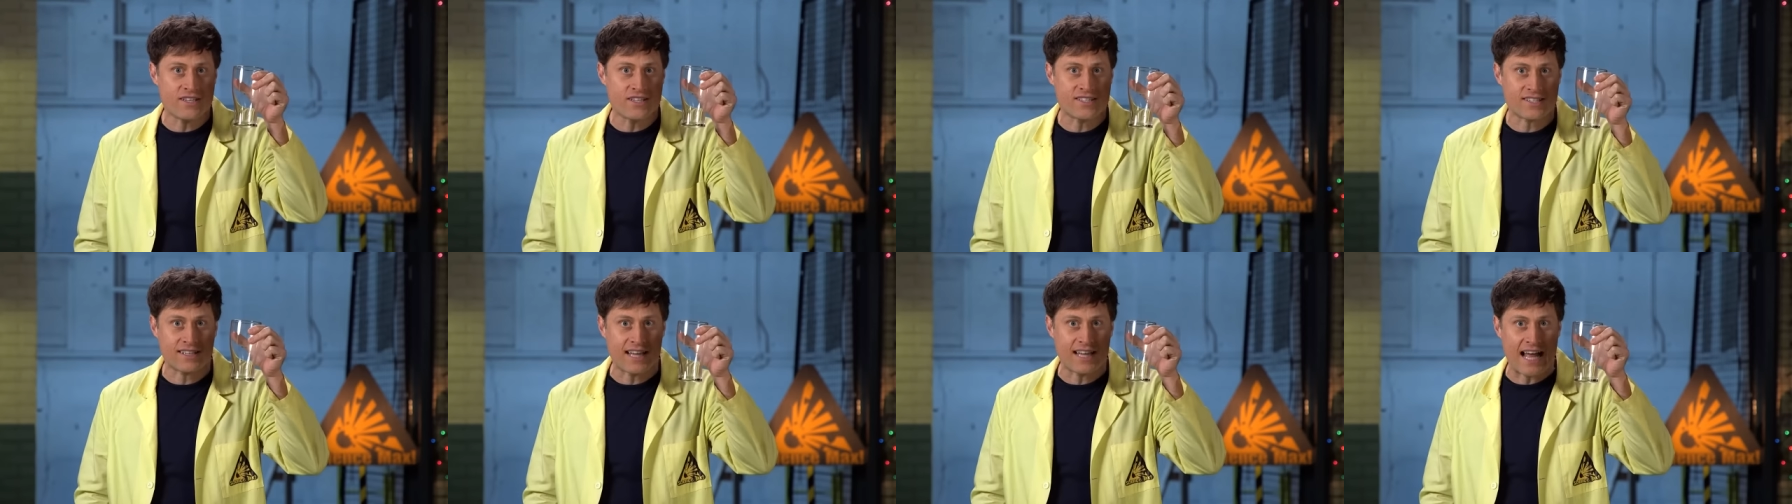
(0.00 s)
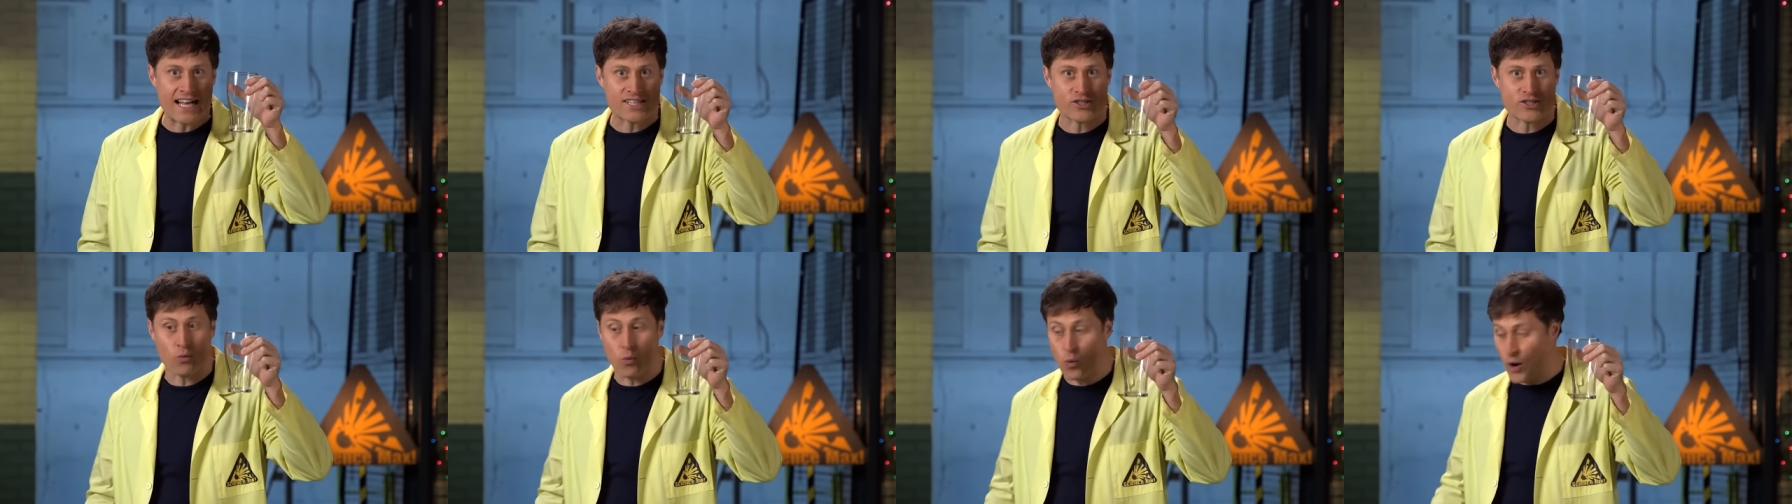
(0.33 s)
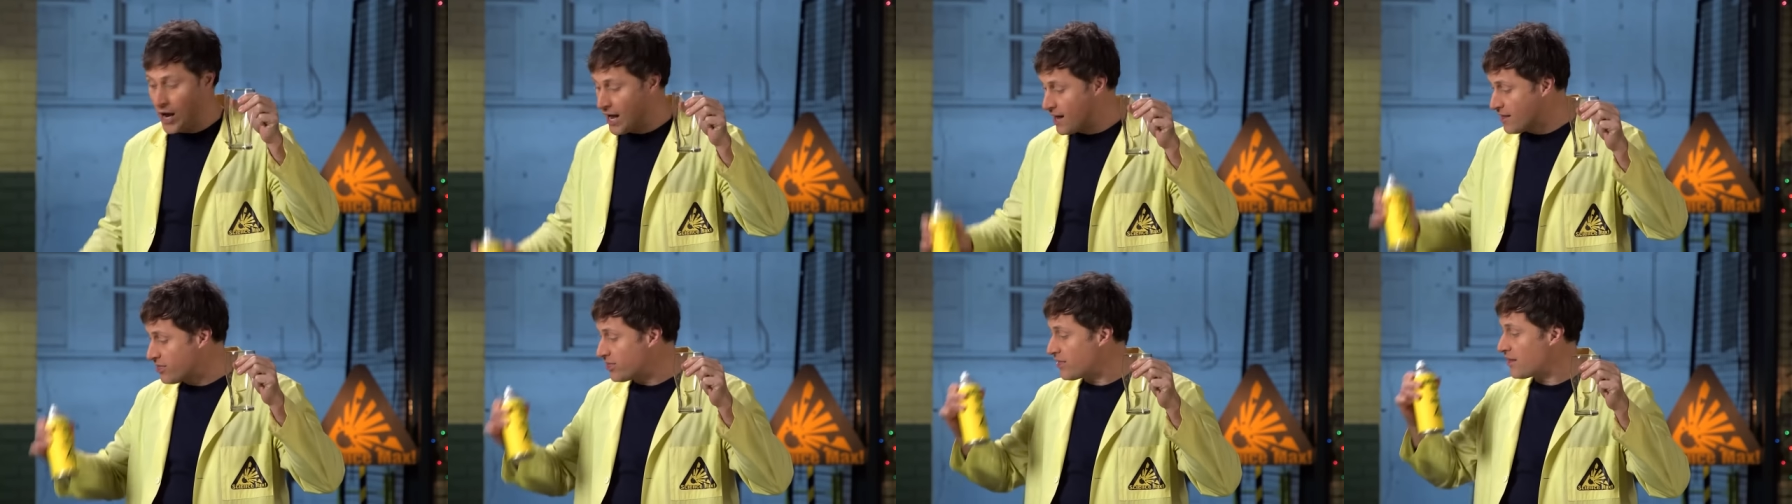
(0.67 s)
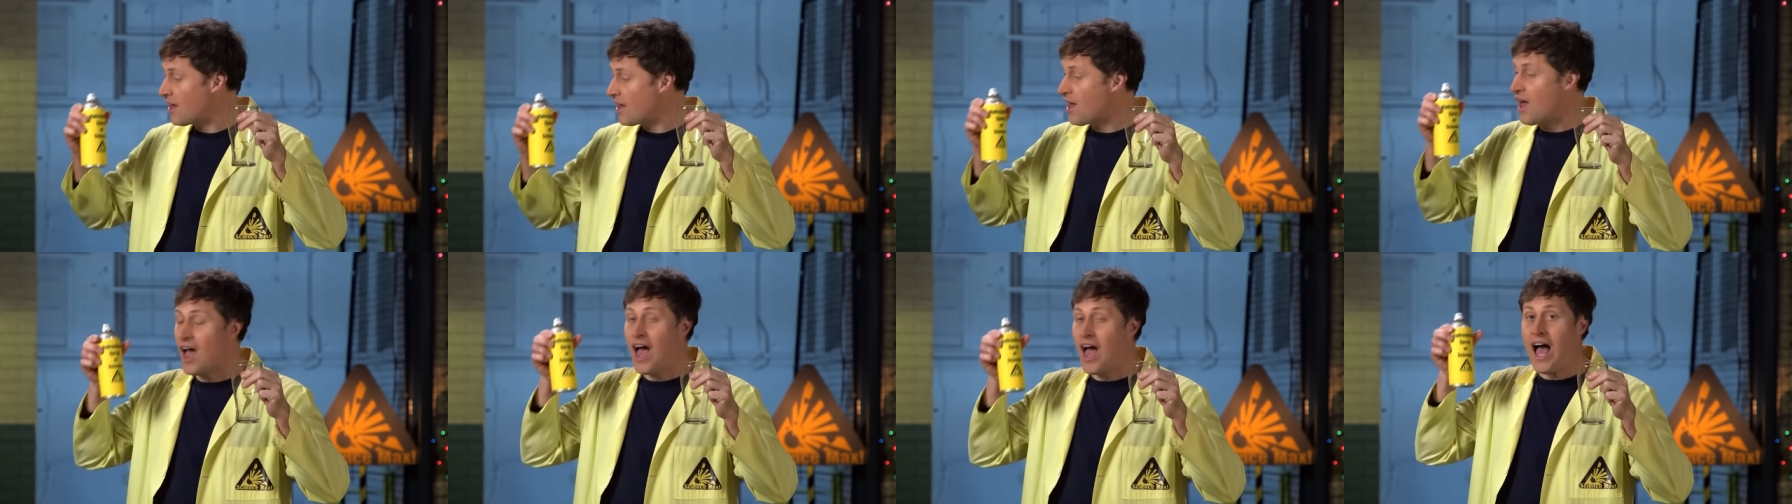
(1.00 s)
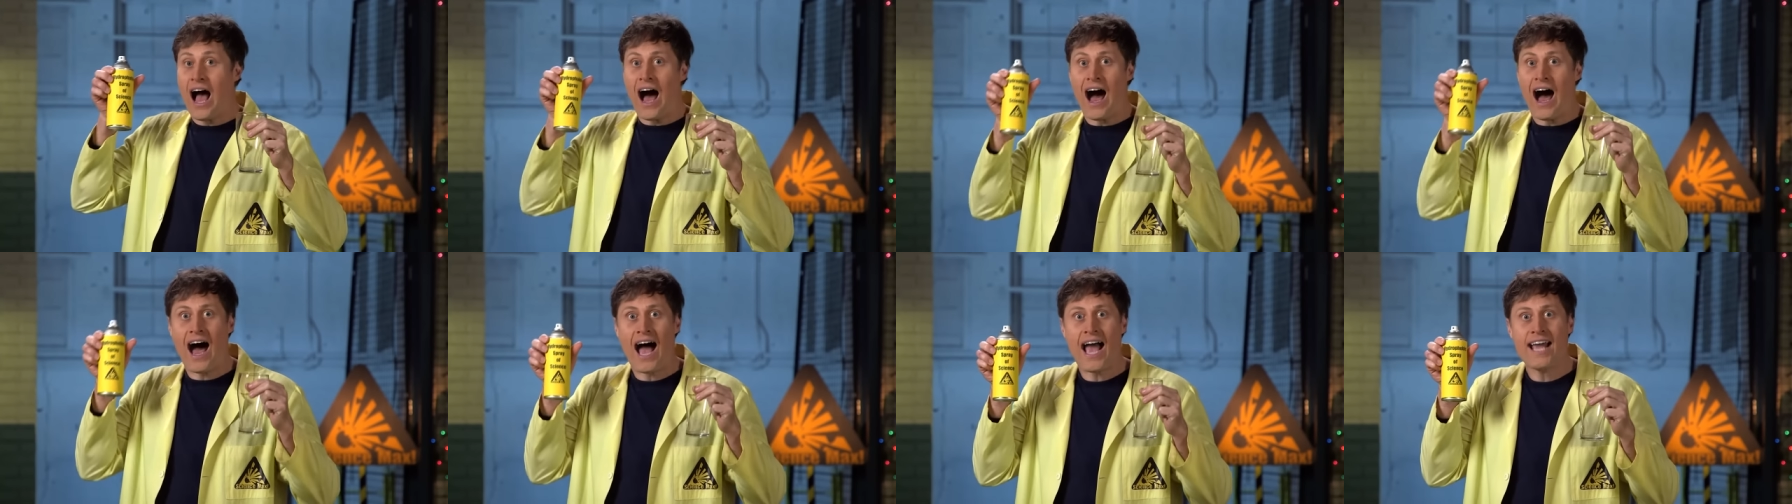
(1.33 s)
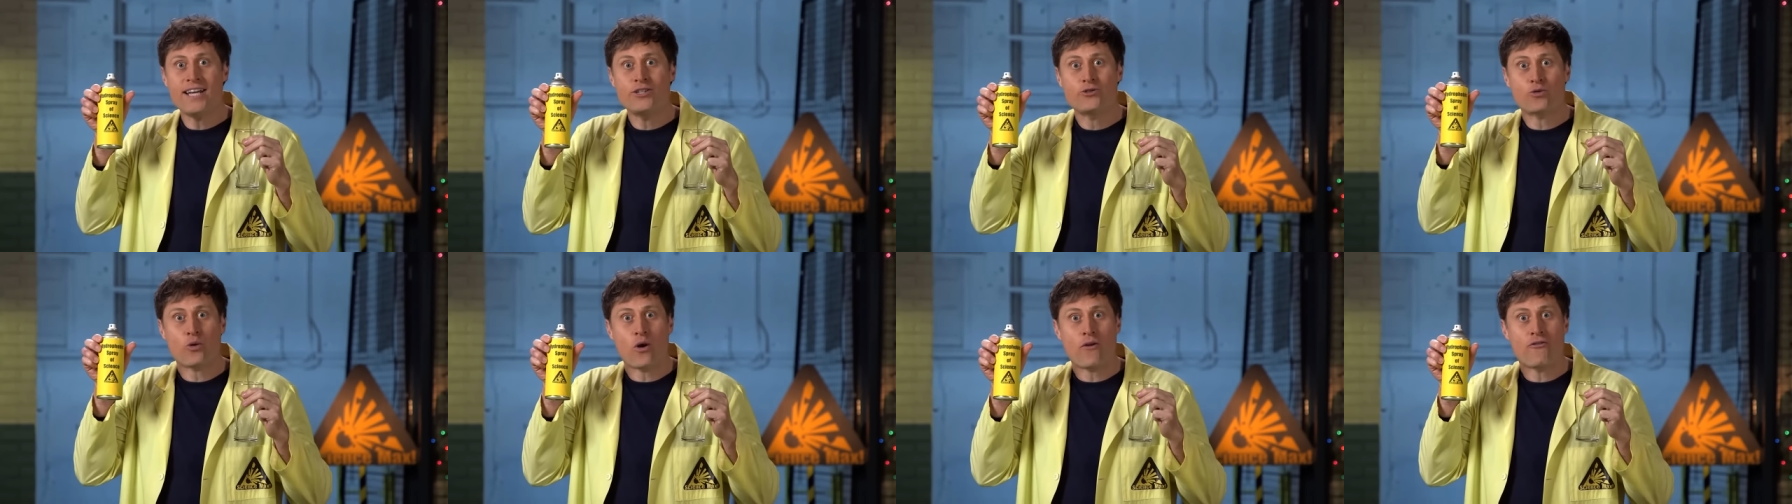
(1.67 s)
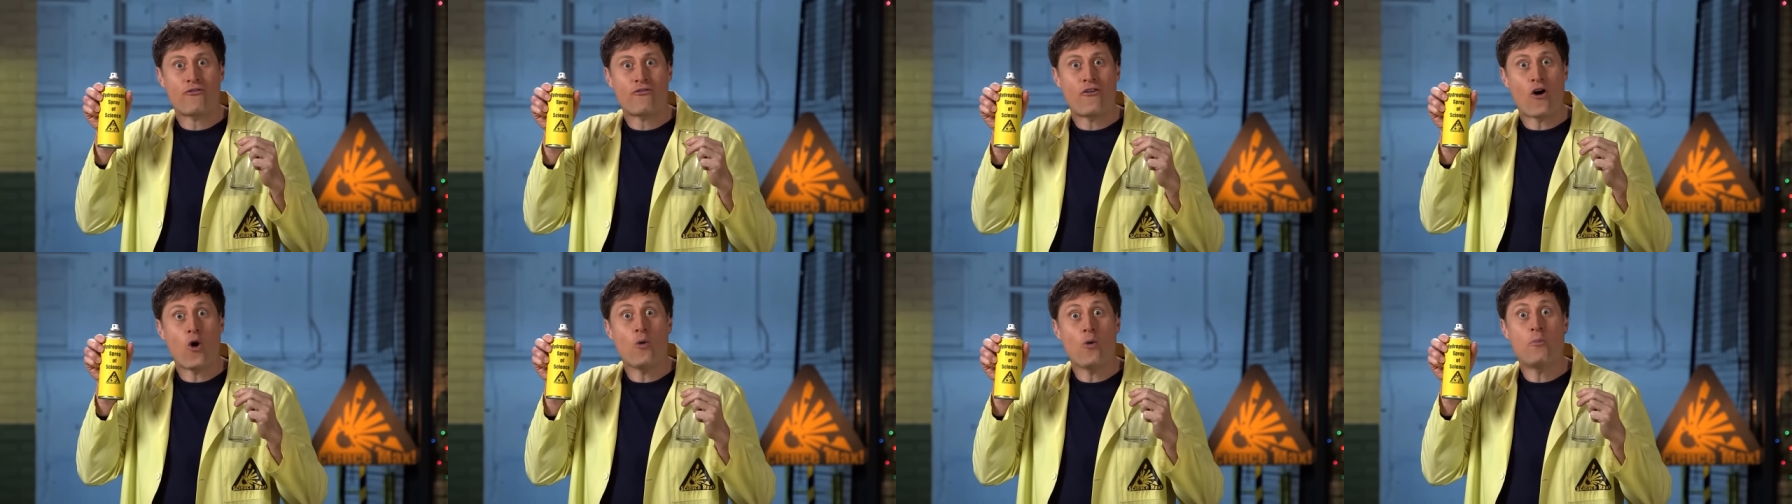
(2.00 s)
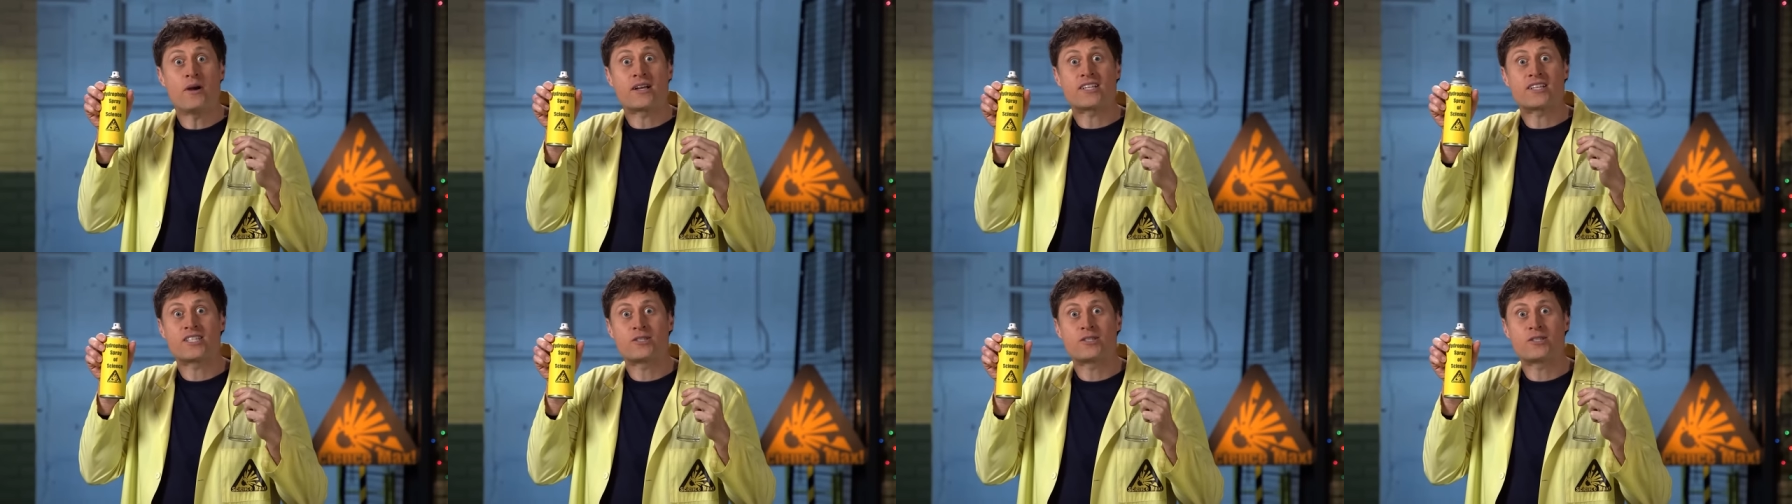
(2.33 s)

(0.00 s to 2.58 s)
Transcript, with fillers: this glass with hydrophobic